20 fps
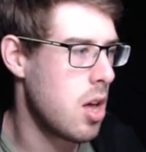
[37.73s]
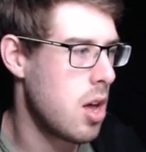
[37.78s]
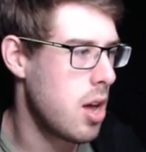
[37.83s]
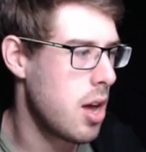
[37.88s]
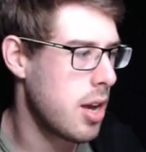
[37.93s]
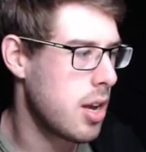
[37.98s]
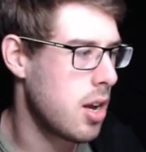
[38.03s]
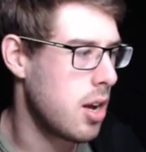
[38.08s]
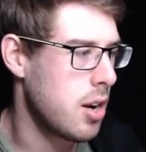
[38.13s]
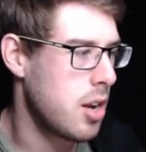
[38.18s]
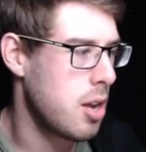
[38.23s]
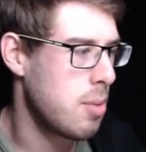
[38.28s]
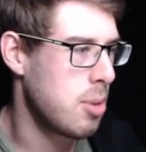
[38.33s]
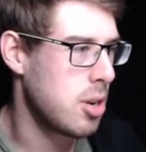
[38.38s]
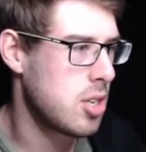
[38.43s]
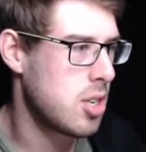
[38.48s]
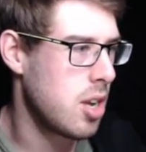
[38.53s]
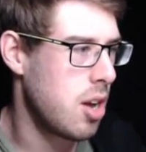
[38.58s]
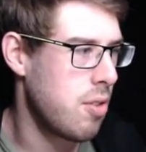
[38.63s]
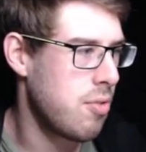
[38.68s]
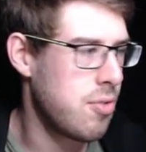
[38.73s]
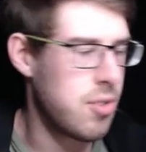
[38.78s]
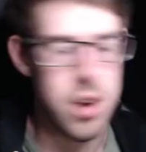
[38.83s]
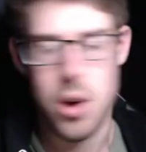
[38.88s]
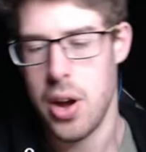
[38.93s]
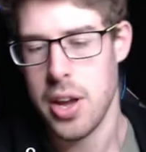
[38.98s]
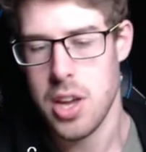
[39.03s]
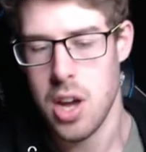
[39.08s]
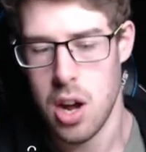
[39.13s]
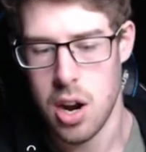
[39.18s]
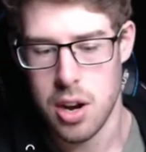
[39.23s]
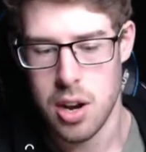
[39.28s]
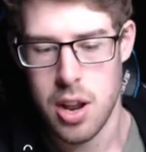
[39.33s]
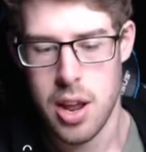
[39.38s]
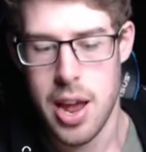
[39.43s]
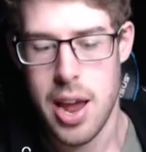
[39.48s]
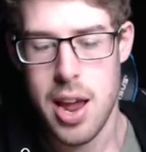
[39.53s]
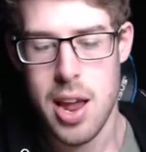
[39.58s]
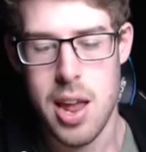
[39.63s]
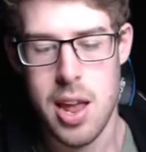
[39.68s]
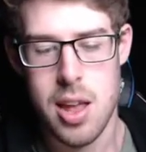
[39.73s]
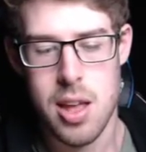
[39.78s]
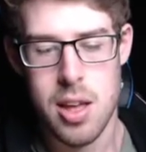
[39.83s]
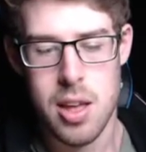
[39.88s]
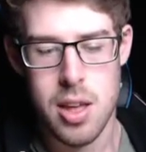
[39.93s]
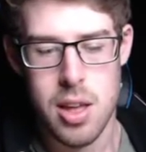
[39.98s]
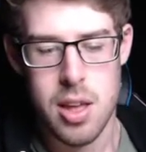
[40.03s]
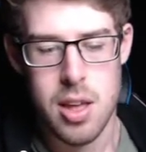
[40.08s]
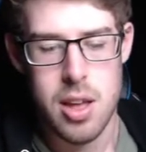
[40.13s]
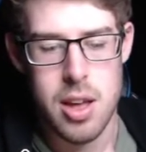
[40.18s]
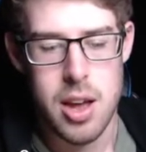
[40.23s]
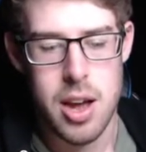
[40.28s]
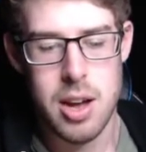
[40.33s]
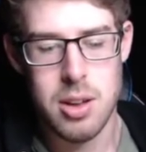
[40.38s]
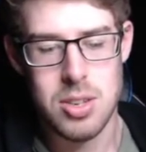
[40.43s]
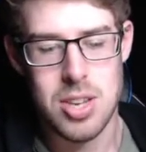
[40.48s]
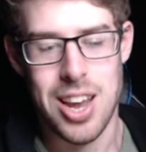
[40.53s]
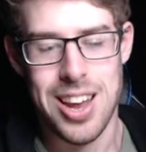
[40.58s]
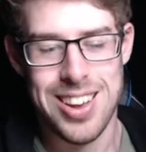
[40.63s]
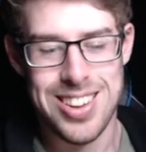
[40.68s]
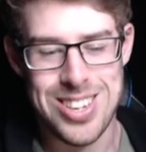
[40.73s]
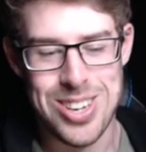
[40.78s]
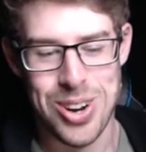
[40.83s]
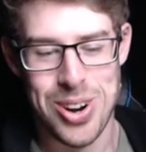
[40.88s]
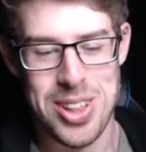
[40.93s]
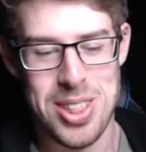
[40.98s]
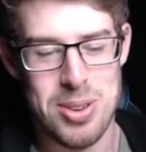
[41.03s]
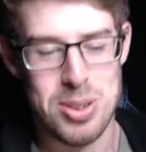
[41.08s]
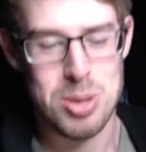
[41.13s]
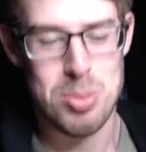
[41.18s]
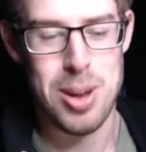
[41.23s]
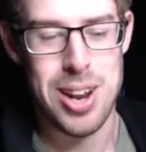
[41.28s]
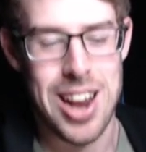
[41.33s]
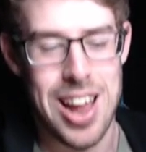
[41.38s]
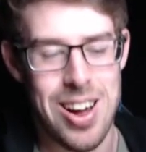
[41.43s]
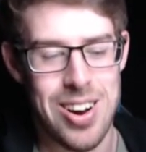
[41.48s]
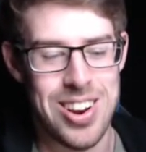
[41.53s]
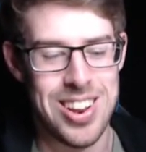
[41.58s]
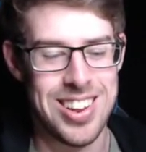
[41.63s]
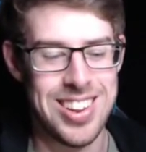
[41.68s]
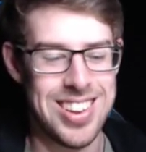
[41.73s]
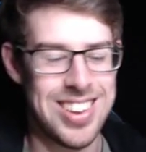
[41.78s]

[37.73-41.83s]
I can't hear myself. No, I can't. Hey! How's... Sorry, that was a bit loud.